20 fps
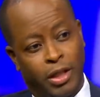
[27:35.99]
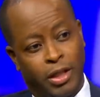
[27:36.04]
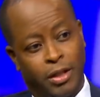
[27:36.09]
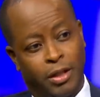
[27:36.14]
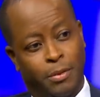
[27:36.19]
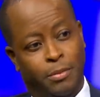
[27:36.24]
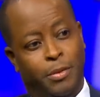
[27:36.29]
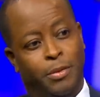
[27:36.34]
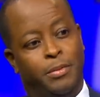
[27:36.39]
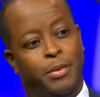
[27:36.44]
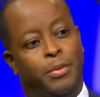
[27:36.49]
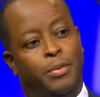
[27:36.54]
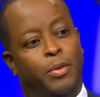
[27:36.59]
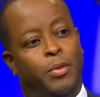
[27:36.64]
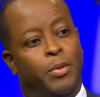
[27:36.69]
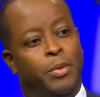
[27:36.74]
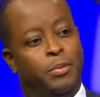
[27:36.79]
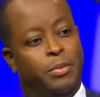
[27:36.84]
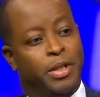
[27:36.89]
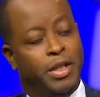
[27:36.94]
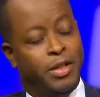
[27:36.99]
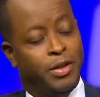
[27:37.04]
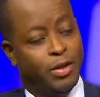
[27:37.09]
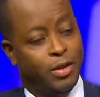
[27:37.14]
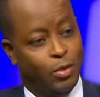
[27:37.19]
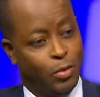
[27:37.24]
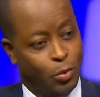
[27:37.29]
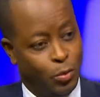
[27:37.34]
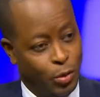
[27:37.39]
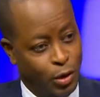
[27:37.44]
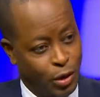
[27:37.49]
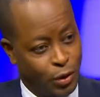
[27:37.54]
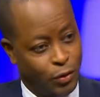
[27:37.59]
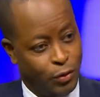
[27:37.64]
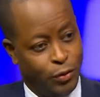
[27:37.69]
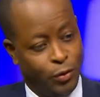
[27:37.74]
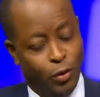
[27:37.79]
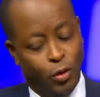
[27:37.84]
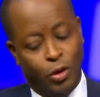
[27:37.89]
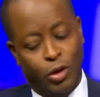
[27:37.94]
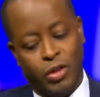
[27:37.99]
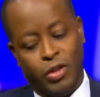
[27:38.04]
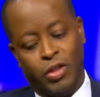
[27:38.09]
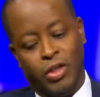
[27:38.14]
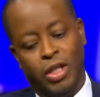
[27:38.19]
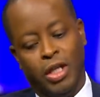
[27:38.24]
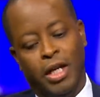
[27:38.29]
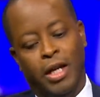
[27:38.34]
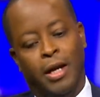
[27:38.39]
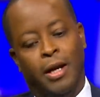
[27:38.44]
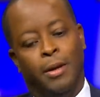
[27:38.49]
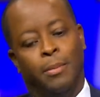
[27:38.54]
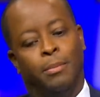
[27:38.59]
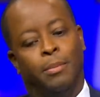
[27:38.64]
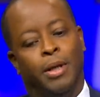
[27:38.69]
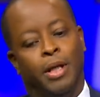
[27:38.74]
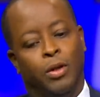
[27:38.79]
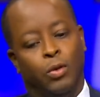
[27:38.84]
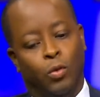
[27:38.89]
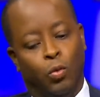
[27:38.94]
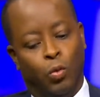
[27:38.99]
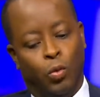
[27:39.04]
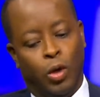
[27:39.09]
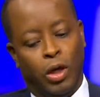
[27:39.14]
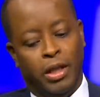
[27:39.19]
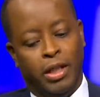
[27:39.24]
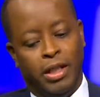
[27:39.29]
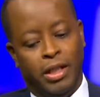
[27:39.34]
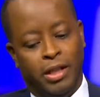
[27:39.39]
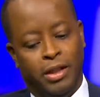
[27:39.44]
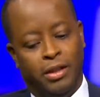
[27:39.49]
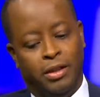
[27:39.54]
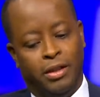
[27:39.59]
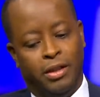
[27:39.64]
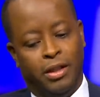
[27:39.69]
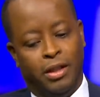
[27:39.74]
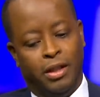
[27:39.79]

the number of people we put into the workforce, but what it